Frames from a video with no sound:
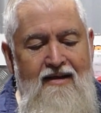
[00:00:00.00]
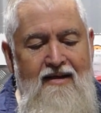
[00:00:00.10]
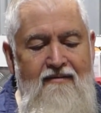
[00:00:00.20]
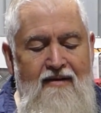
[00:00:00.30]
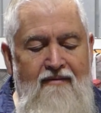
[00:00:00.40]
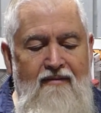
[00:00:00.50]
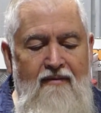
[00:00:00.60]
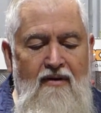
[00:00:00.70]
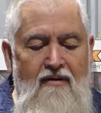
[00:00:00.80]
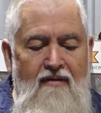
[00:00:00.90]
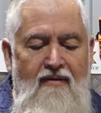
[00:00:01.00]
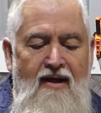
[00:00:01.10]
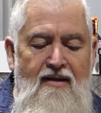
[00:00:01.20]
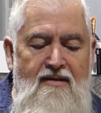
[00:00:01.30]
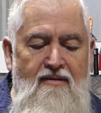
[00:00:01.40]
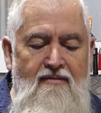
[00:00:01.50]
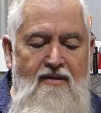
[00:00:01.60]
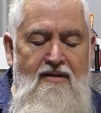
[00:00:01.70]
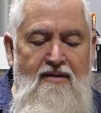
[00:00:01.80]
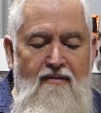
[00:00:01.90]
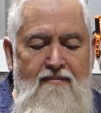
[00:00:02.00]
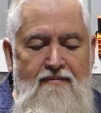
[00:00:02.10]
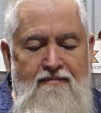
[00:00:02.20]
Yep, you've never got enough hands doing this job.